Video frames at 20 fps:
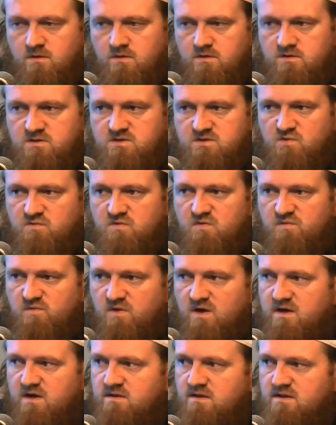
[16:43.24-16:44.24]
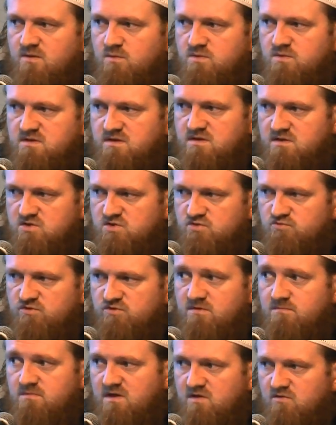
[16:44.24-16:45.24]
So if you find that there was an
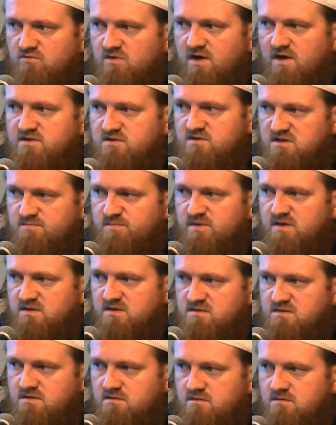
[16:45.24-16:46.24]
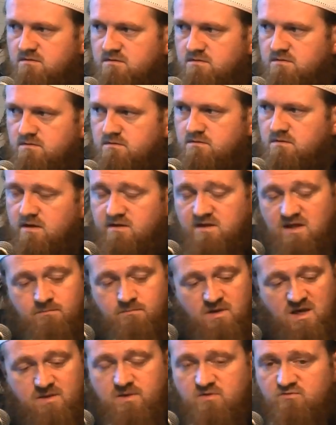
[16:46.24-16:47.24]
extremely righteous person and they
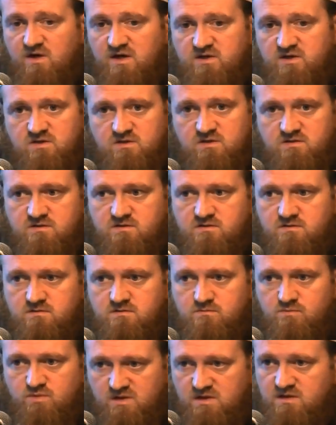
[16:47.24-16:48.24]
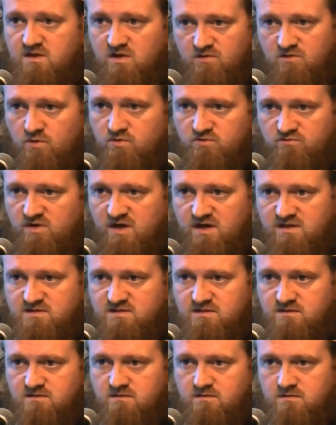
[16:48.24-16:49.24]
may be righteous within their own
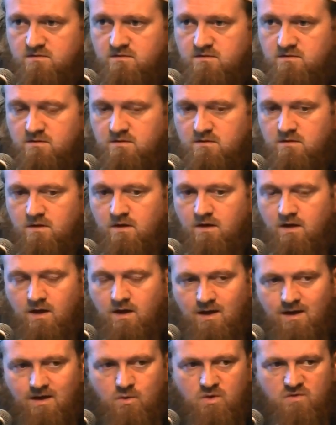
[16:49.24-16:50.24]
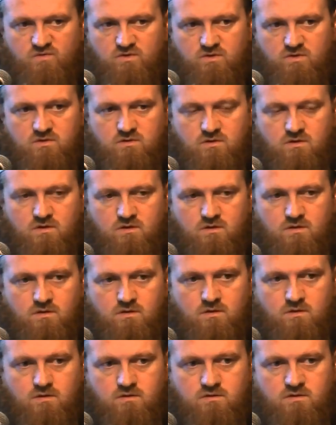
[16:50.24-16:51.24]
right. However,
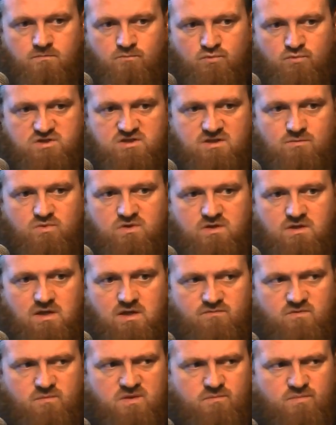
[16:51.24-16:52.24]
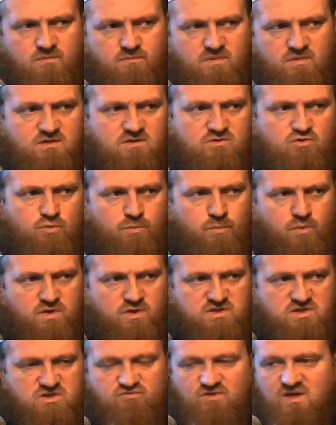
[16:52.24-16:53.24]
the Muslim would never be permitted to
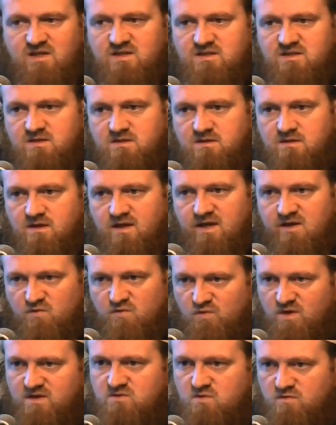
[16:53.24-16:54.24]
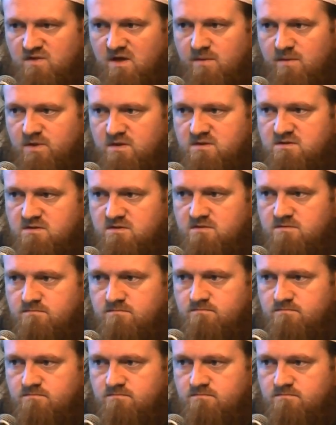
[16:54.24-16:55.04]
prostrate in front of that person,